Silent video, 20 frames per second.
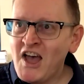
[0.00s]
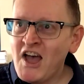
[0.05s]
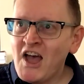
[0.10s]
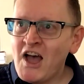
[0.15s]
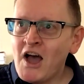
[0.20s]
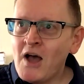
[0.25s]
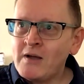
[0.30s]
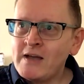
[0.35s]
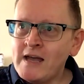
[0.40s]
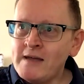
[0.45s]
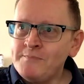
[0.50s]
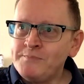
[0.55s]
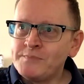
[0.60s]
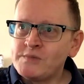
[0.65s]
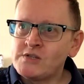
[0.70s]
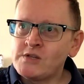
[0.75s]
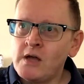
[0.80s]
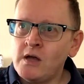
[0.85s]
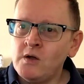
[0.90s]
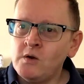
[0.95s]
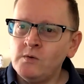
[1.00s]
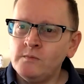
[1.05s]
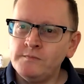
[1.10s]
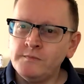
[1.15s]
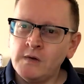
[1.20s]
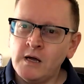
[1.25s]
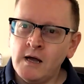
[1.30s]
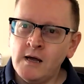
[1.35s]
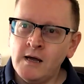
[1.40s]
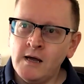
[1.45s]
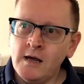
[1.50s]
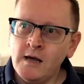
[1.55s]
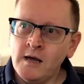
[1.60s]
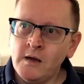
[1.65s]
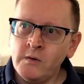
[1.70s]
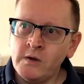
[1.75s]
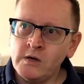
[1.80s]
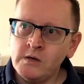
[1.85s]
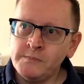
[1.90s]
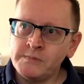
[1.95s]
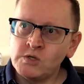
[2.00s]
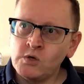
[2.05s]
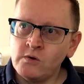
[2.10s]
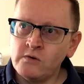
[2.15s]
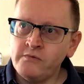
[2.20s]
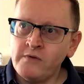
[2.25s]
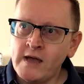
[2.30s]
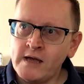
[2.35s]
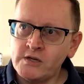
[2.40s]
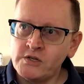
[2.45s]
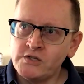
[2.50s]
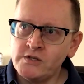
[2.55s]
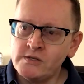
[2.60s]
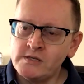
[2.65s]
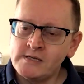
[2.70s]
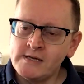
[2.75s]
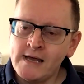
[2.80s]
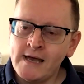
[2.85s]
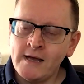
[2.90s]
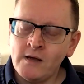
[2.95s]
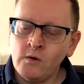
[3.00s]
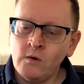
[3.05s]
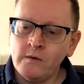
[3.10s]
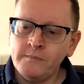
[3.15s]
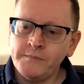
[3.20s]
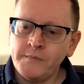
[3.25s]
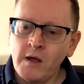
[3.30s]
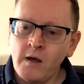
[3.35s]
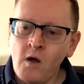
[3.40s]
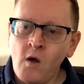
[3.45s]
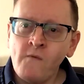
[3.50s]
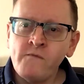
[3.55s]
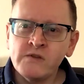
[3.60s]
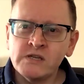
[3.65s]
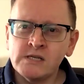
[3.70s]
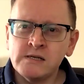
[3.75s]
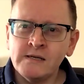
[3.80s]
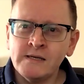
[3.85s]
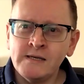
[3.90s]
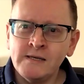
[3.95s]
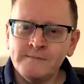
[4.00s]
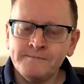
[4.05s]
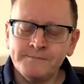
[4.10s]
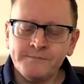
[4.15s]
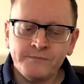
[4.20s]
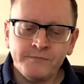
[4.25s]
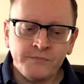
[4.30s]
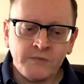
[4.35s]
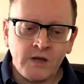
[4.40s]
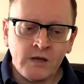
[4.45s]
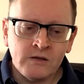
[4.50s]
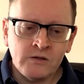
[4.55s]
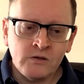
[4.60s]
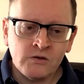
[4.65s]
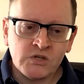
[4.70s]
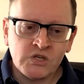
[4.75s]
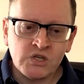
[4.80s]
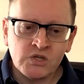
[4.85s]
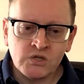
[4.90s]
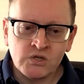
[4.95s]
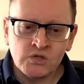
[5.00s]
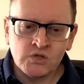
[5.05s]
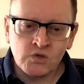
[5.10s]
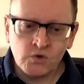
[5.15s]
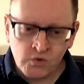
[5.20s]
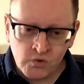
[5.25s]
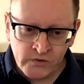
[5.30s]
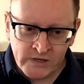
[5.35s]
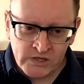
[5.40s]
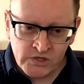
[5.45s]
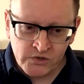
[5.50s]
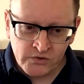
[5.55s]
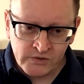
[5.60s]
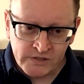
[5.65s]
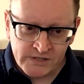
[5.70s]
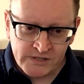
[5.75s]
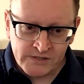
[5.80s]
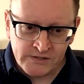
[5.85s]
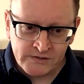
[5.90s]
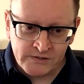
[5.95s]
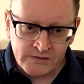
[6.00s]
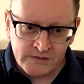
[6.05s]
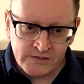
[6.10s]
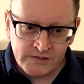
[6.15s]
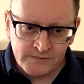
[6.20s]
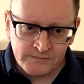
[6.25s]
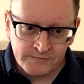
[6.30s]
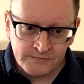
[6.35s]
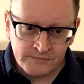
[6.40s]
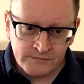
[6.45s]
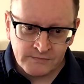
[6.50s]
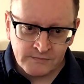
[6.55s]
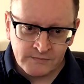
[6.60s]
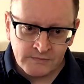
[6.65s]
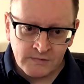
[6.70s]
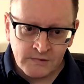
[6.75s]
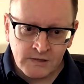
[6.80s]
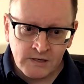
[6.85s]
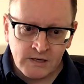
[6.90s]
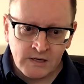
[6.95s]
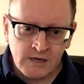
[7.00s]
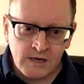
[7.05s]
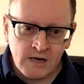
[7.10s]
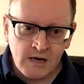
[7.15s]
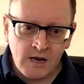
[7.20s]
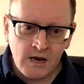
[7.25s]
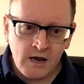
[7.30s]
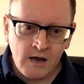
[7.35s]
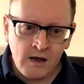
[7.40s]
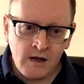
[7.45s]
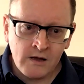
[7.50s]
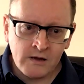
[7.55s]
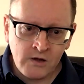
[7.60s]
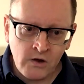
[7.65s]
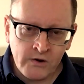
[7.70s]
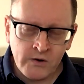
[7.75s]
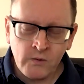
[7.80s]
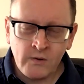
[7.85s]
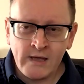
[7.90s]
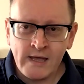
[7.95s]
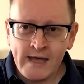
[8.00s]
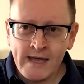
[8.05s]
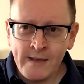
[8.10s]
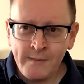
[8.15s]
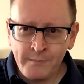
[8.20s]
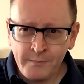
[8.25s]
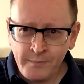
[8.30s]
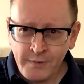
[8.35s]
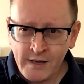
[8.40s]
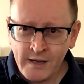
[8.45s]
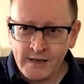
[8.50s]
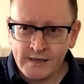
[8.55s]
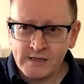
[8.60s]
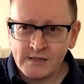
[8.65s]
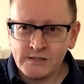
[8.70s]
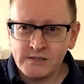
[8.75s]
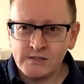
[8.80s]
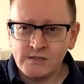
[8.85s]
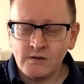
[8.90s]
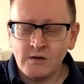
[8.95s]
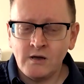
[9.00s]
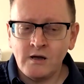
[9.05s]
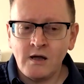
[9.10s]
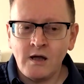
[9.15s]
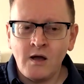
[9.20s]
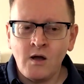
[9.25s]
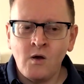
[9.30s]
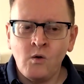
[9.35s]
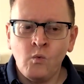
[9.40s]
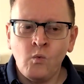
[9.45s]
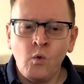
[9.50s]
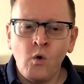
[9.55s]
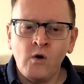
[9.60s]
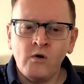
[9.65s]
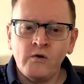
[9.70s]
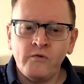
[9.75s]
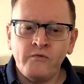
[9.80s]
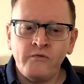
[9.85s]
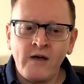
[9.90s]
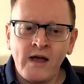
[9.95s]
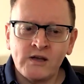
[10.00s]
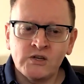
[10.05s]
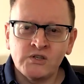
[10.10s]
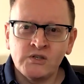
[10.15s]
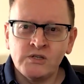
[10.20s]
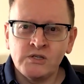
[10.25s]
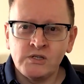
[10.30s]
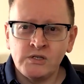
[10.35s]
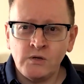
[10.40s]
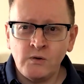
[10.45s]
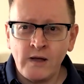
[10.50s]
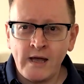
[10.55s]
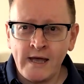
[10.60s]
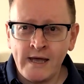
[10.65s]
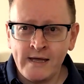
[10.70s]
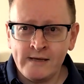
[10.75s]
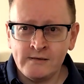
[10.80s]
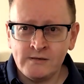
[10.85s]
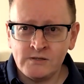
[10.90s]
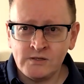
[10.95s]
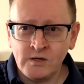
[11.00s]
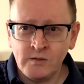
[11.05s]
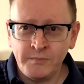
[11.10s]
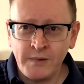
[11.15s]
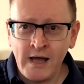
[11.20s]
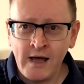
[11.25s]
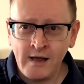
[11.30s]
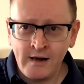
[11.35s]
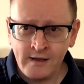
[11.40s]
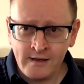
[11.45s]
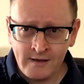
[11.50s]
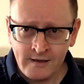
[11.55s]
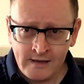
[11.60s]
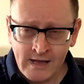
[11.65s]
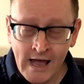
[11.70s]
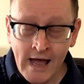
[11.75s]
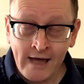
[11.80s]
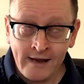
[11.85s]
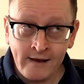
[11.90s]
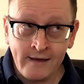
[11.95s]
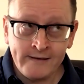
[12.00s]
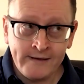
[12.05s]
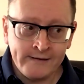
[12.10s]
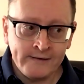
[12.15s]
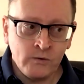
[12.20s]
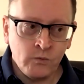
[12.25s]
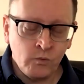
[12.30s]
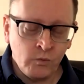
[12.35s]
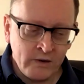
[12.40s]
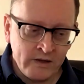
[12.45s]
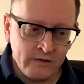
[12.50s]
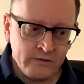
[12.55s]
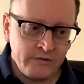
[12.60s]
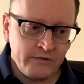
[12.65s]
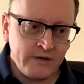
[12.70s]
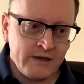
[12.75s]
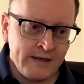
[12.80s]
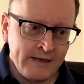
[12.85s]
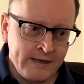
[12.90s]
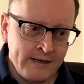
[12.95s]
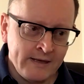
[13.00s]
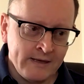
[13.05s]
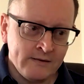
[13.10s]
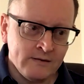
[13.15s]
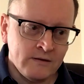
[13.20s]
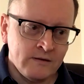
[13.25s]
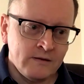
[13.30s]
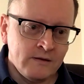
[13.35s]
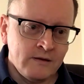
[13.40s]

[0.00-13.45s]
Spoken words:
Okay, so we're going to talk factions now. Obviously, your story choices are going to impact what factions you end up allying with in